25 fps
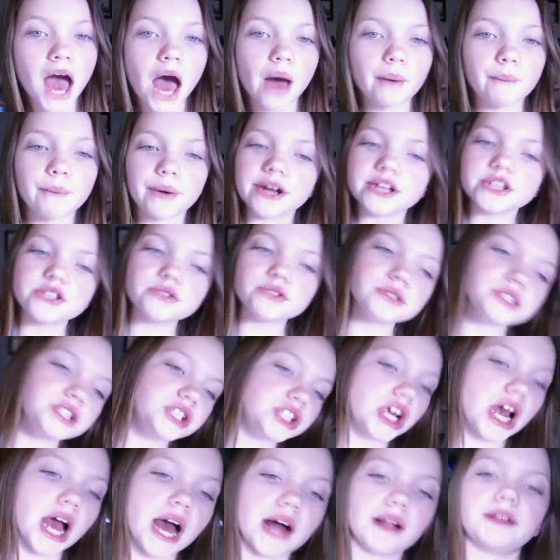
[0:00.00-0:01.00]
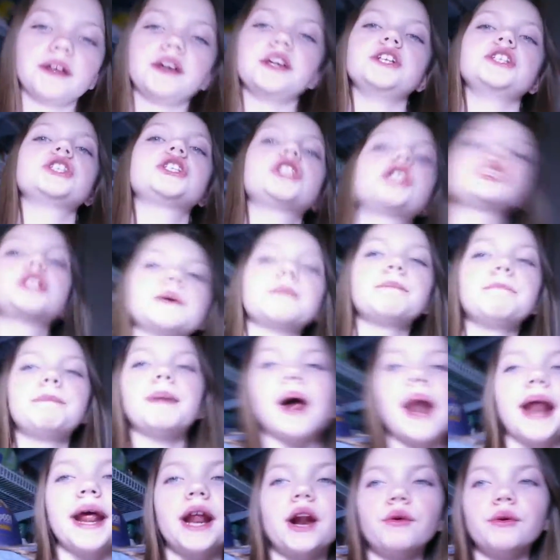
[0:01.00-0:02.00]
I want to do a challenge,
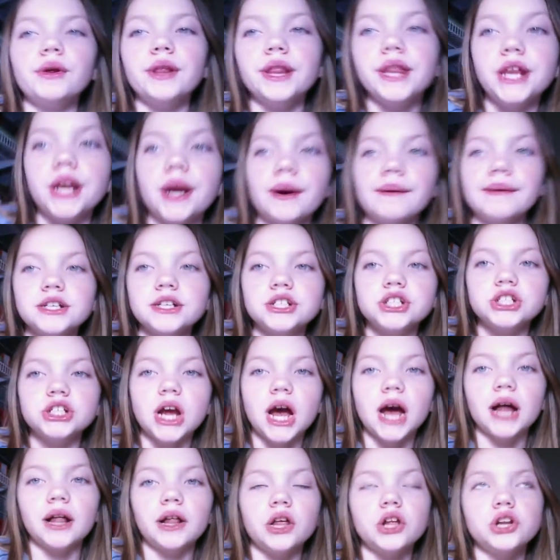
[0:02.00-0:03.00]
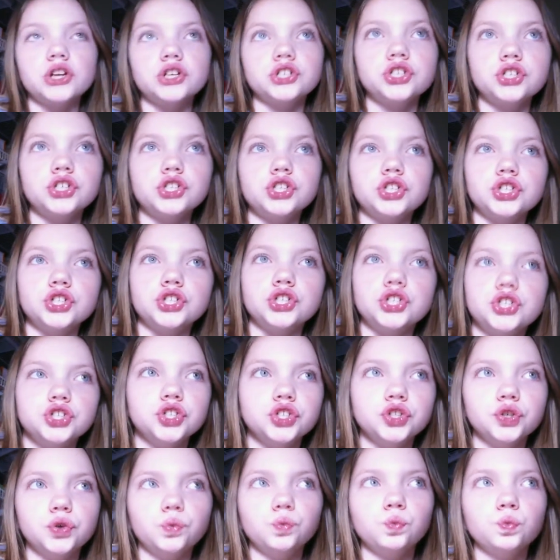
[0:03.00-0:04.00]
but I don't really know what challenge to
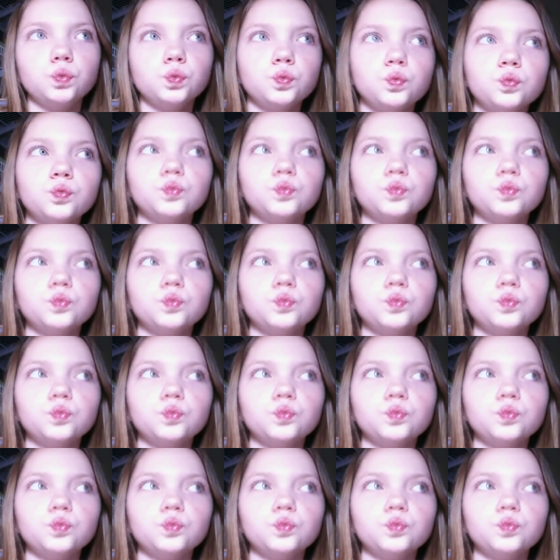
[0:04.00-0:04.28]
do.